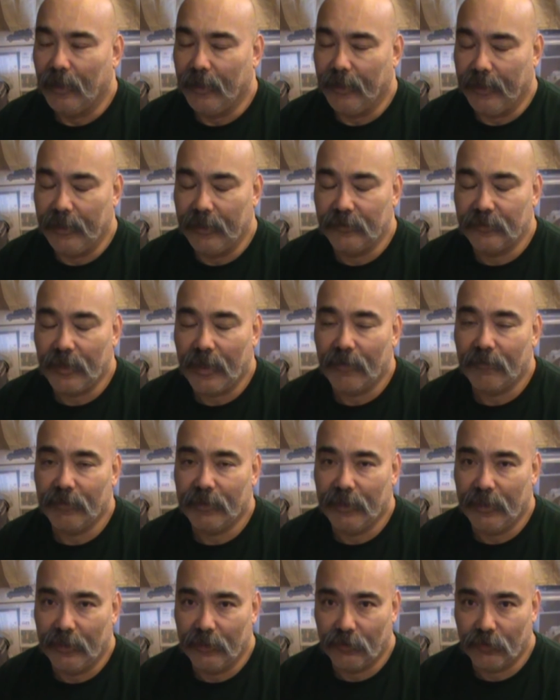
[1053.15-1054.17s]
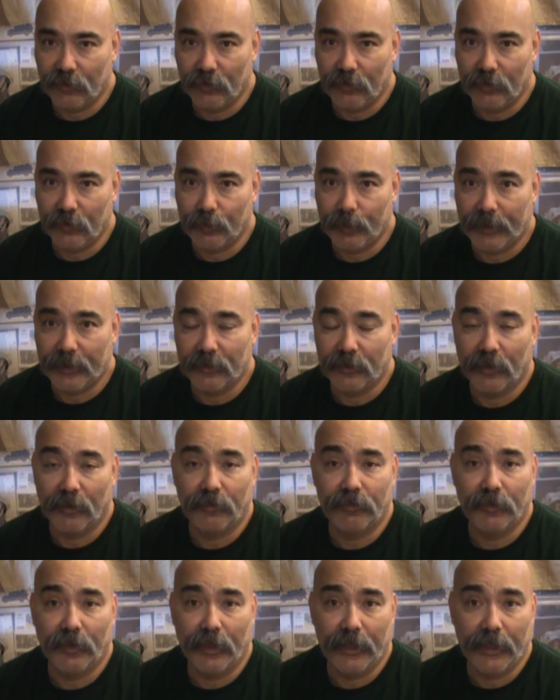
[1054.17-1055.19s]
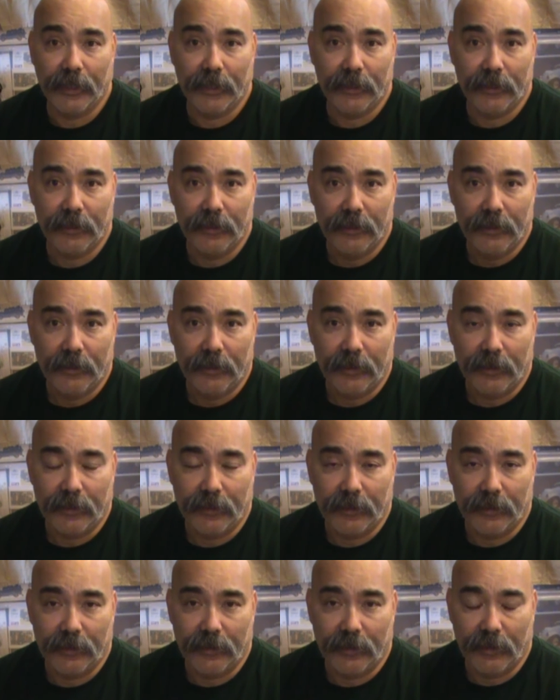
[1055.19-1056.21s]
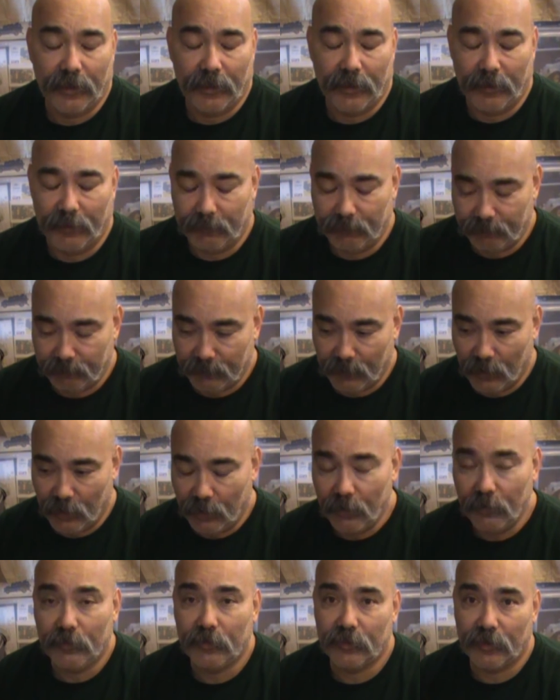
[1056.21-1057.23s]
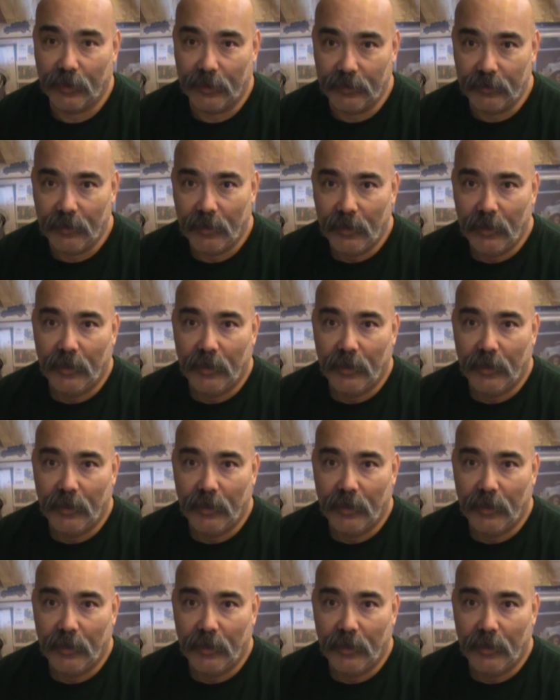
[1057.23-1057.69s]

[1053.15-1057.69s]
He's having issues because of the flooding in Houston,